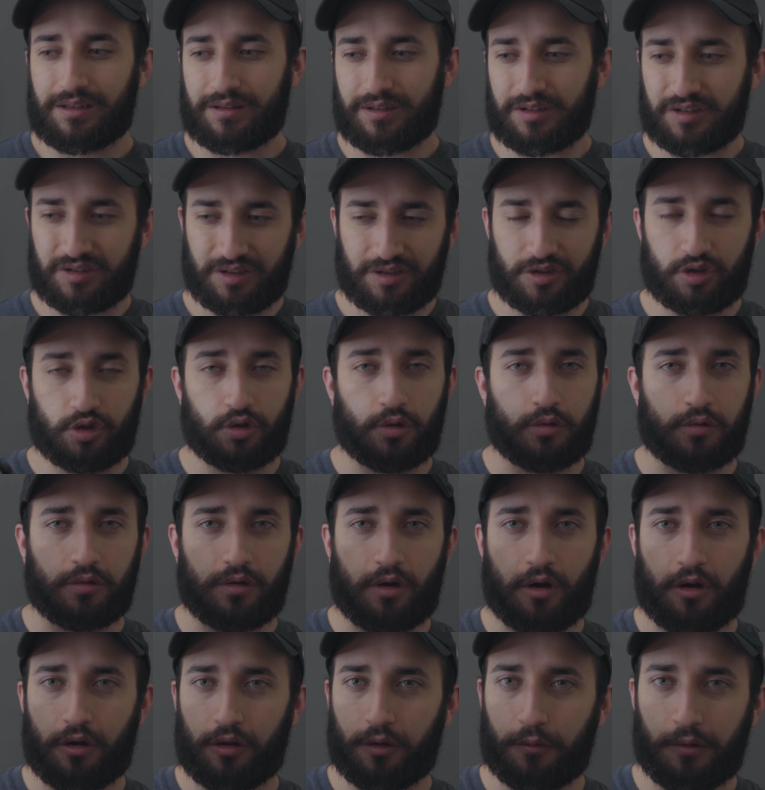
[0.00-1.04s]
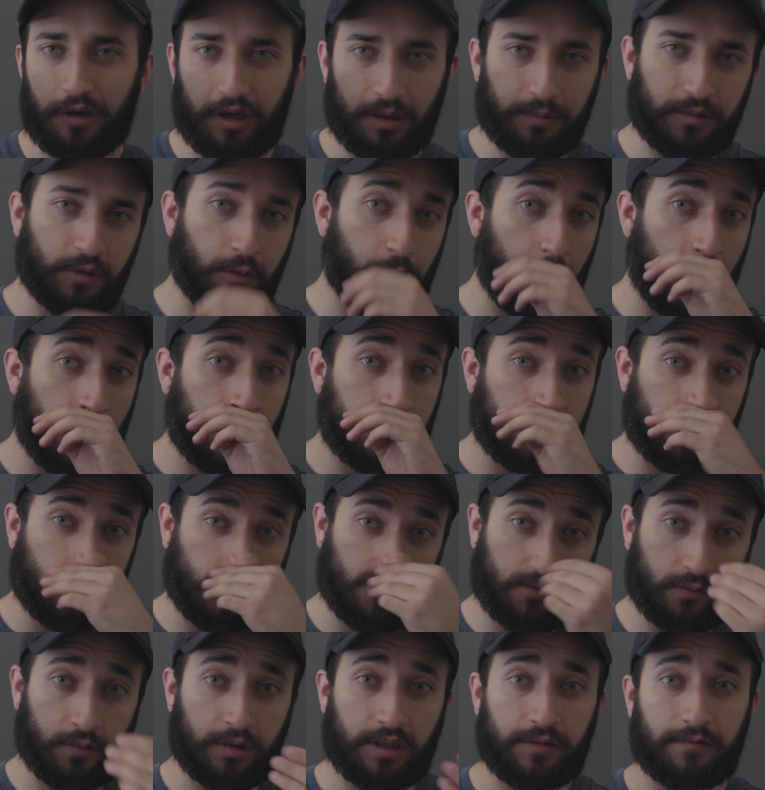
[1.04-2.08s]
This can shoot all the way up to
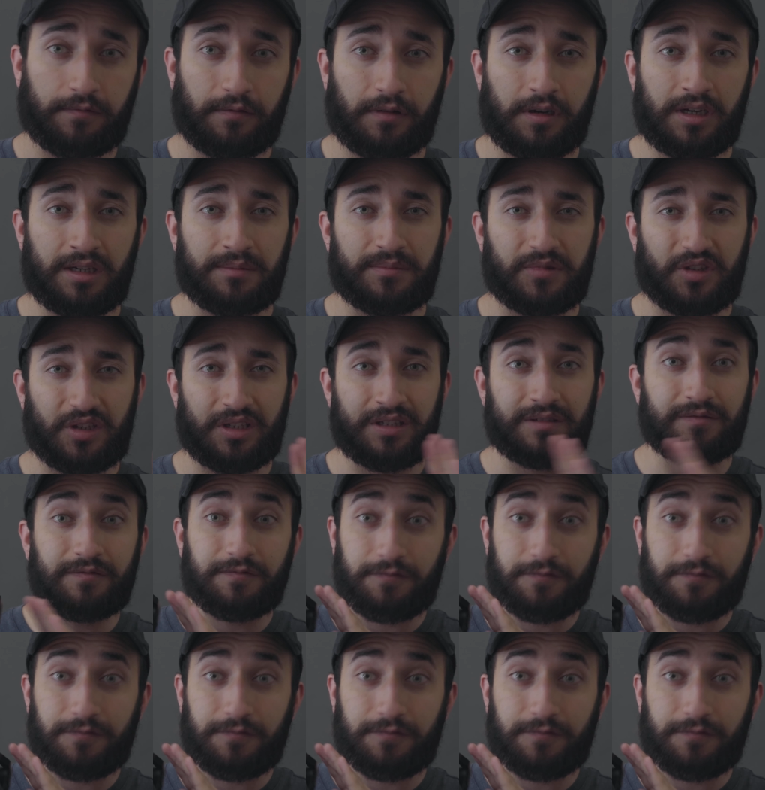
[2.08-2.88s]
120 frames in